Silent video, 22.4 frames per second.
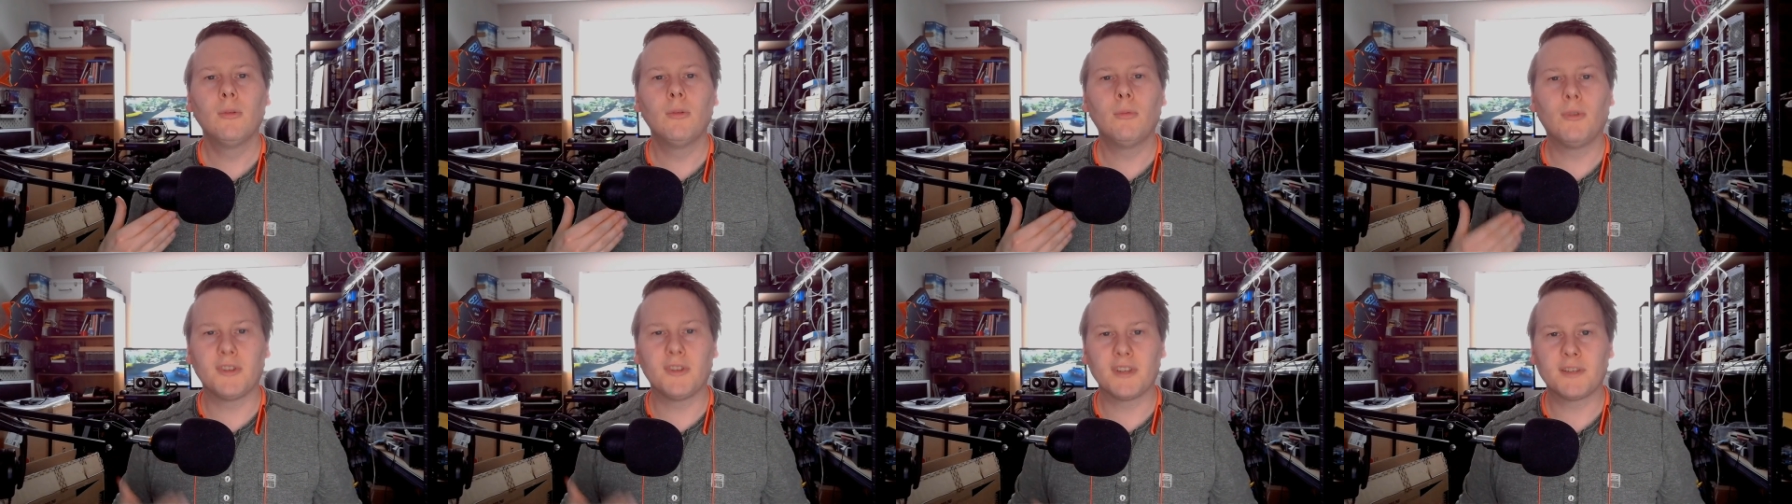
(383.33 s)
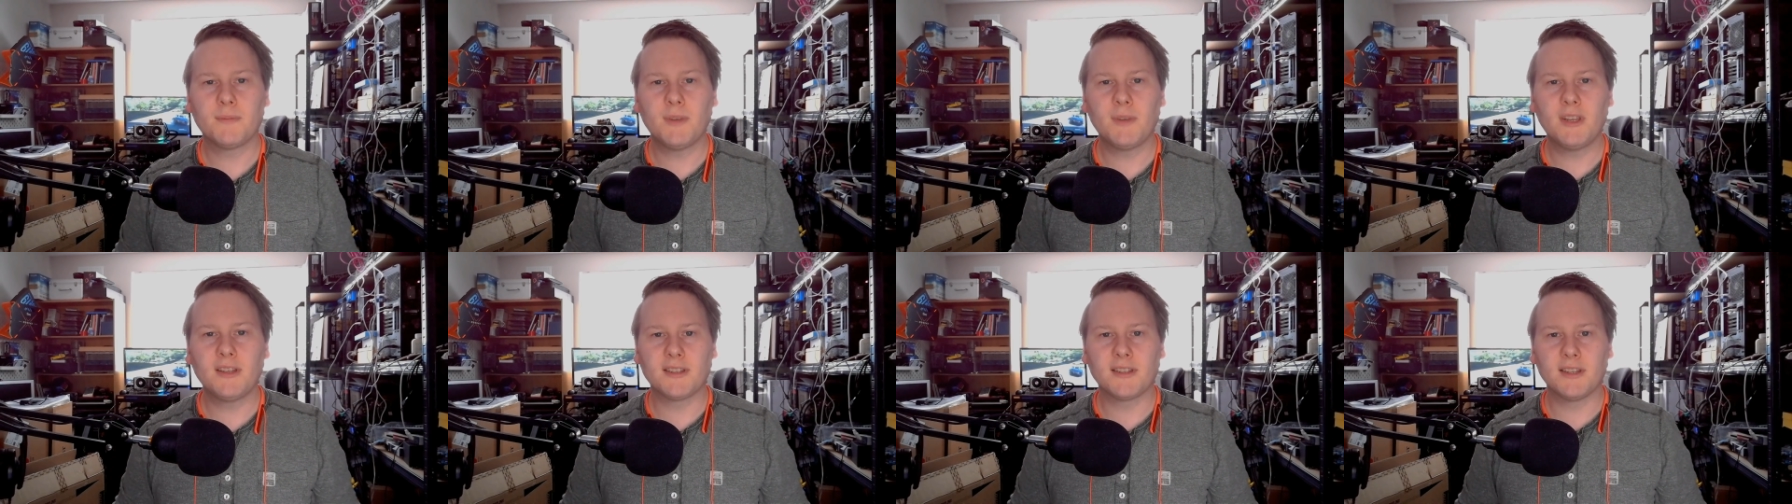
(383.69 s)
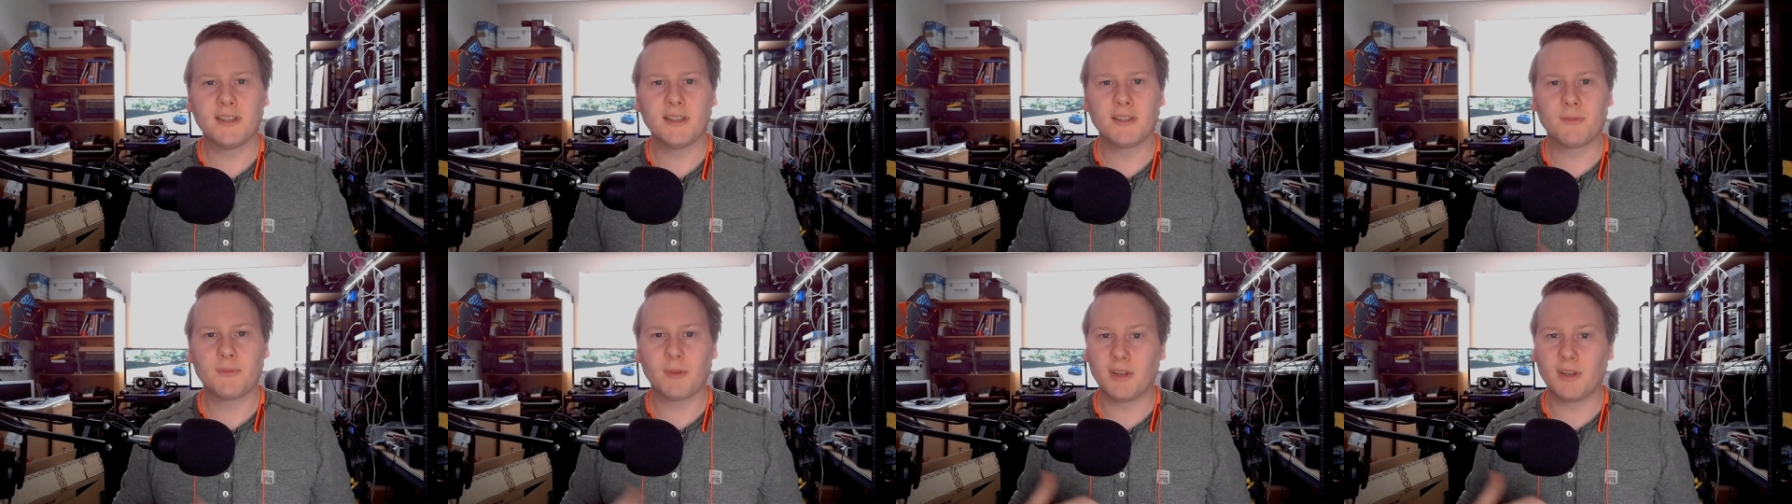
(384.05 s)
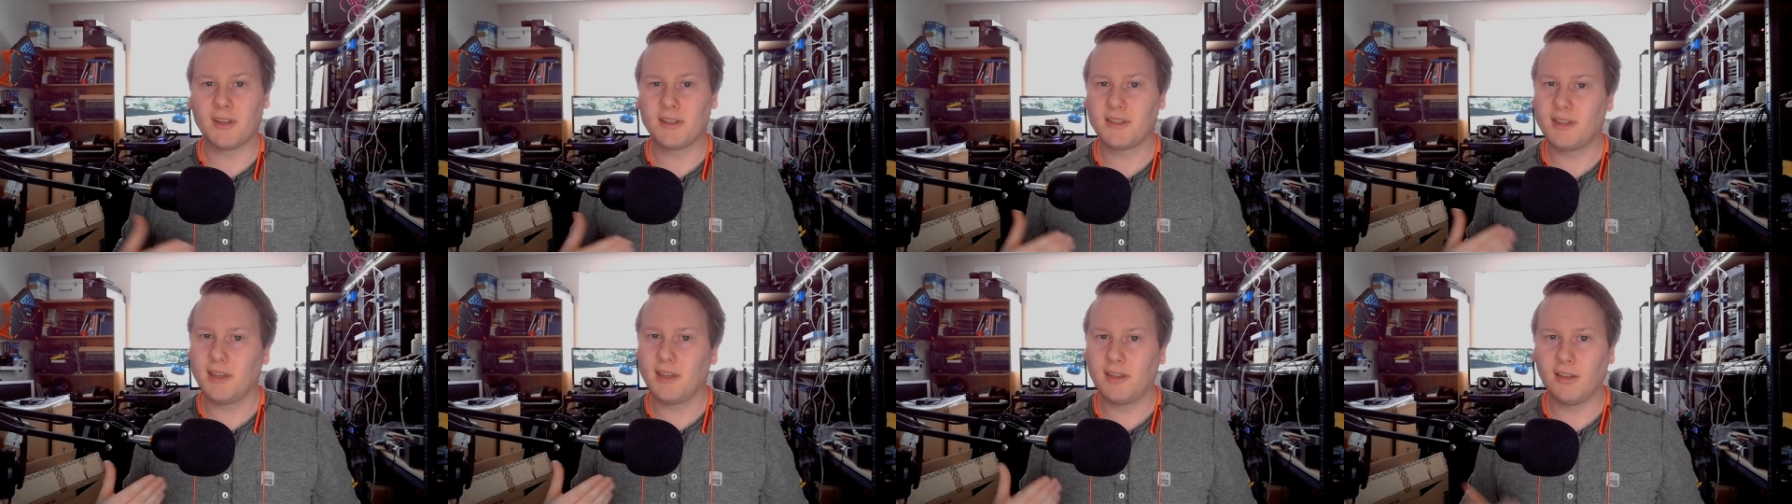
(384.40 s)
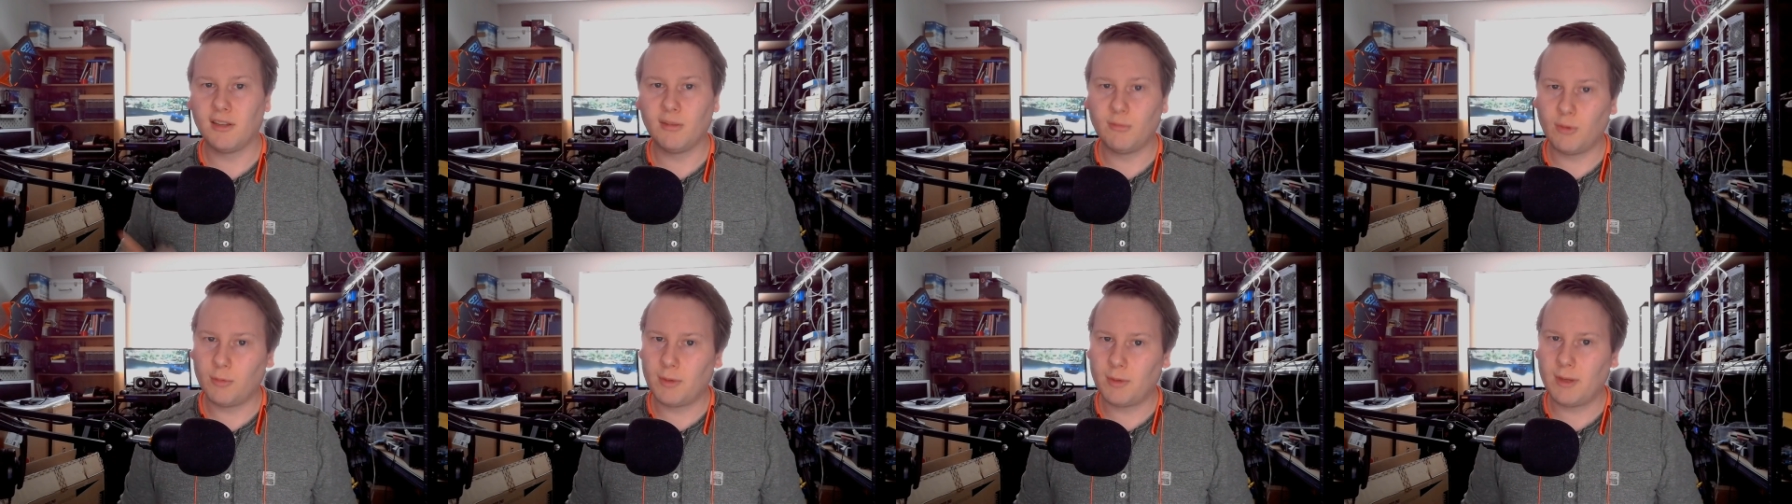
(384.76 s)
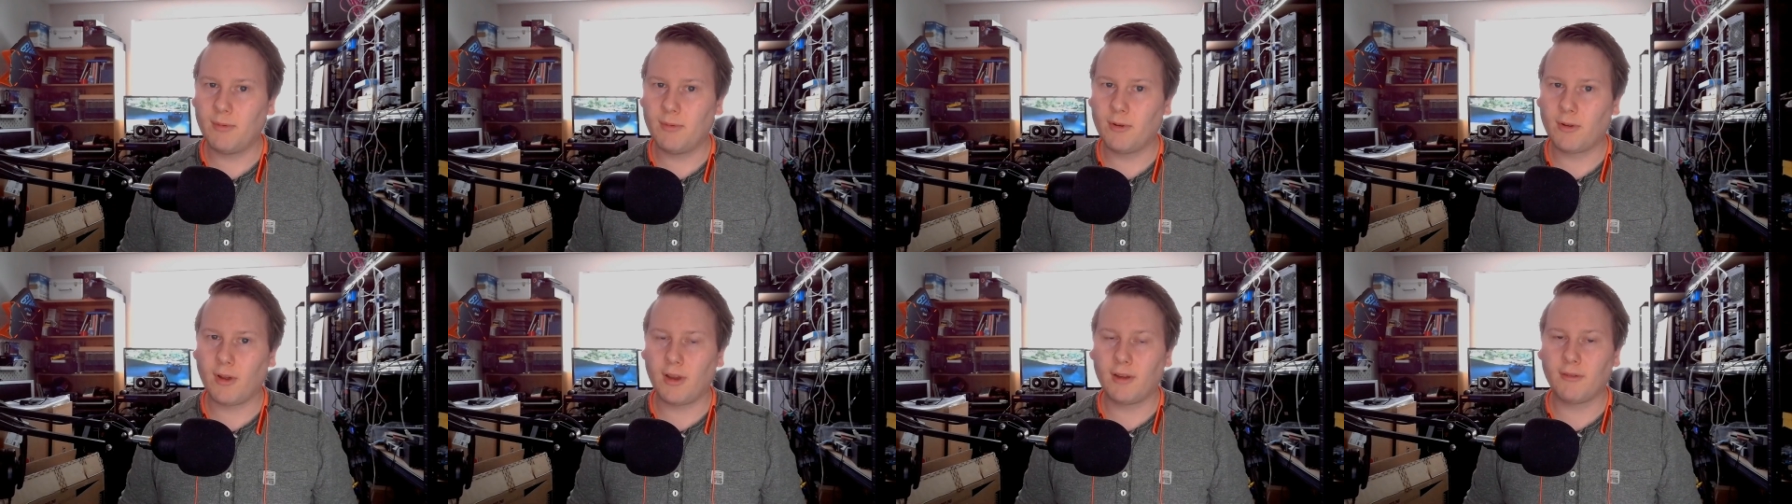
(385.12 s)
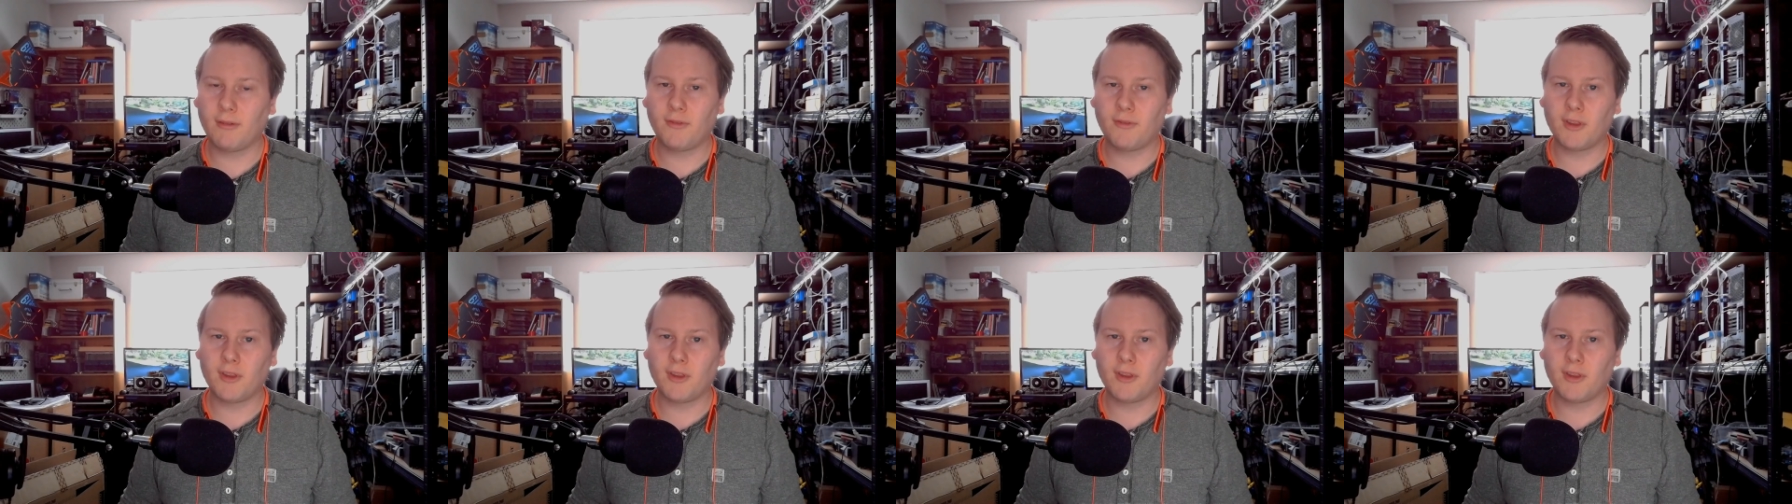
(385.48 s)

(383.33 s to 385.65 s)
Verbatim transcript: What this means is we're going to see a lot more people going